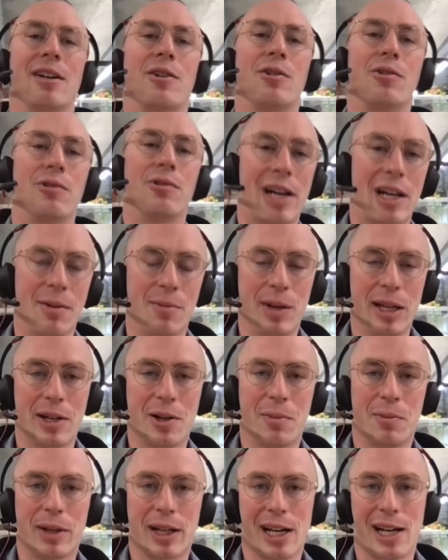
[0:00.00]
this incredibly
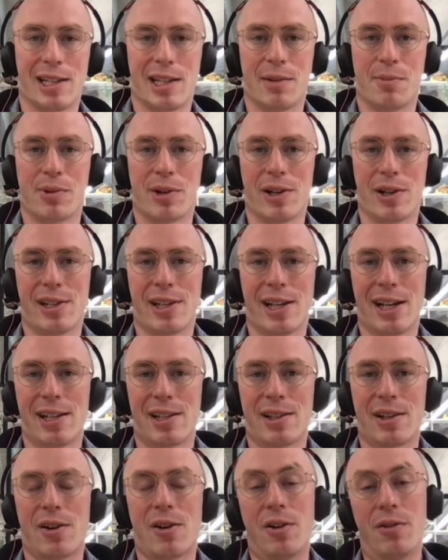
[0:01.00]
complicated process